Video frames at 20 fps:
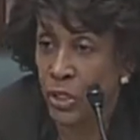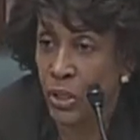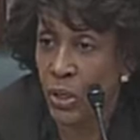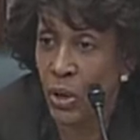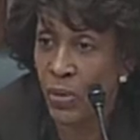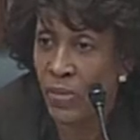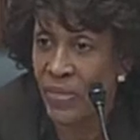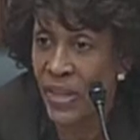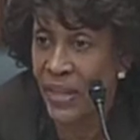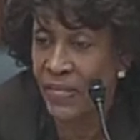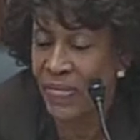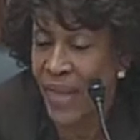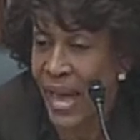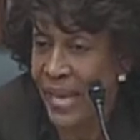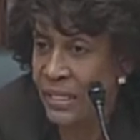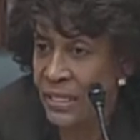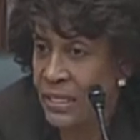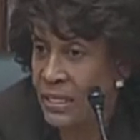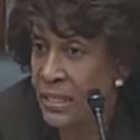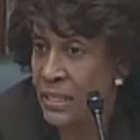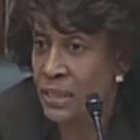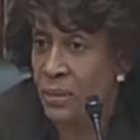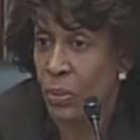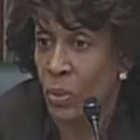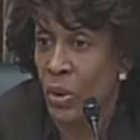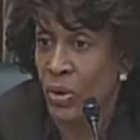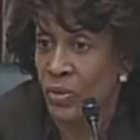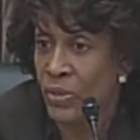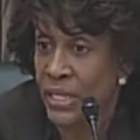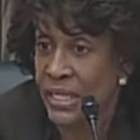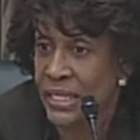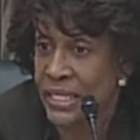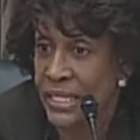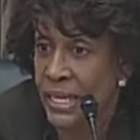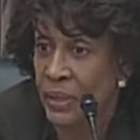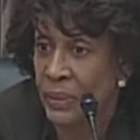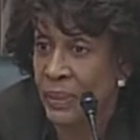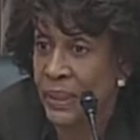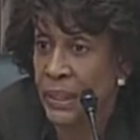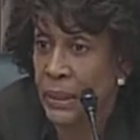You don't think that's worth
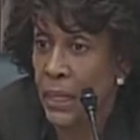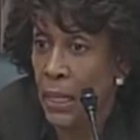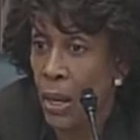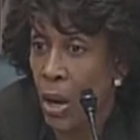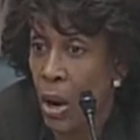considering?